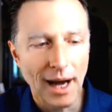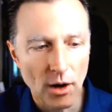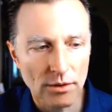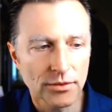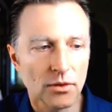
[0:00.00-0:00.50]

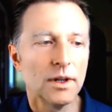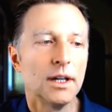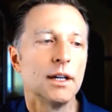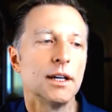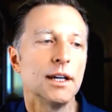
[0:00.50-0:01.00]
powerful
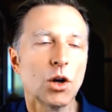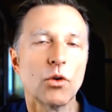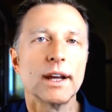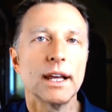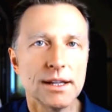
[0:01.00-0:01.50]
in
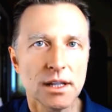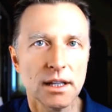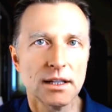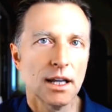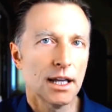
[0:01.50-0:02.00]
lowering insulin,